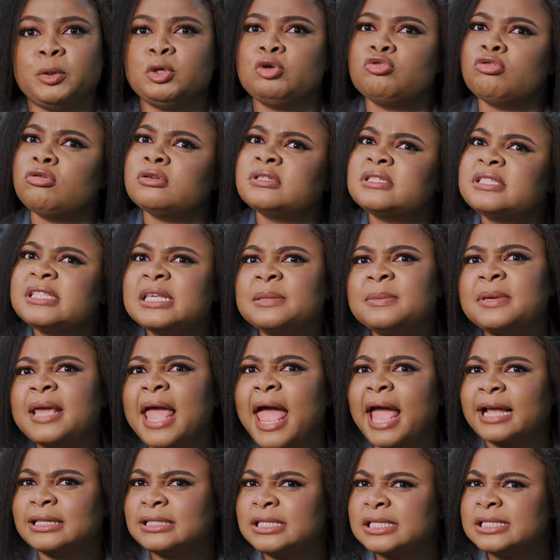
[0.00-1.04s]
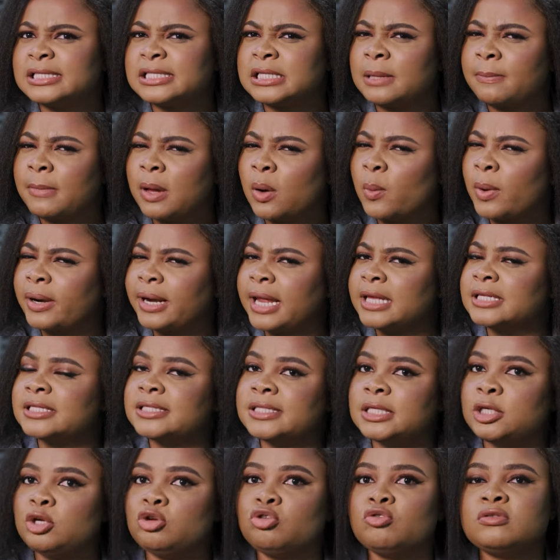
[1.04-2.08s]
But you don't see me acting somehow when I
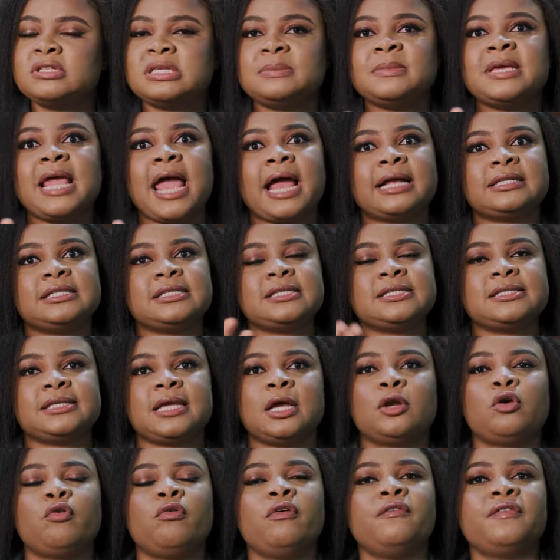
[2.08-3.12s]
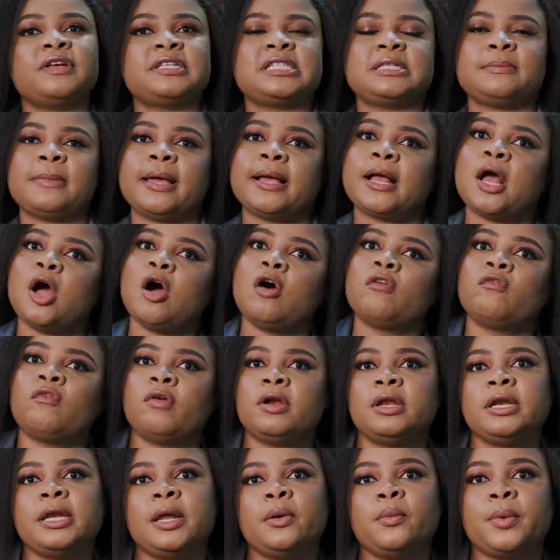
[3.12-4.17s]
see you. You don't see me acting scared or reversing my car or
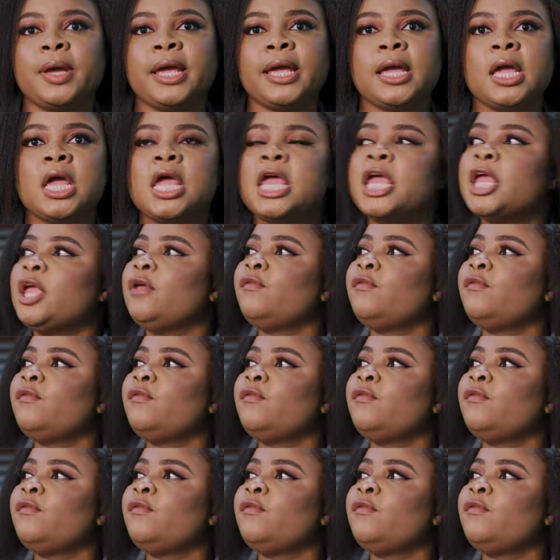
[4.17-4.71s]
running away.